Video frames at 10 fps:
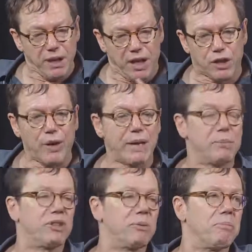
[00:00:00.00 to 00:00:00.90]
a great
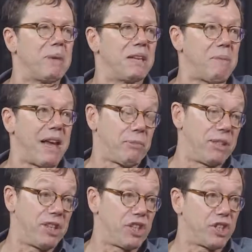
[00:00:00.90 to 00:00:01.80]

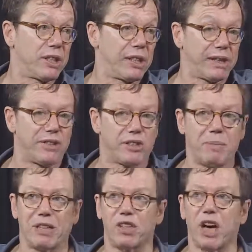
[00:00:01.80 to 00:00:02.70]
mathematician like this
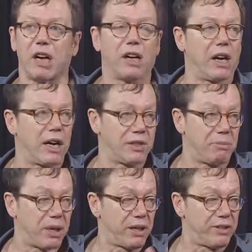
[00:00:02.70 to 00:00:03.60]
man Jacques
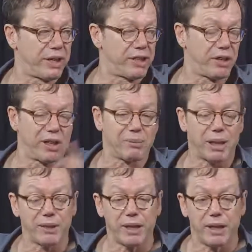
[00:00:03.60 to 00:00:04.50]
Hadamard that I talk about.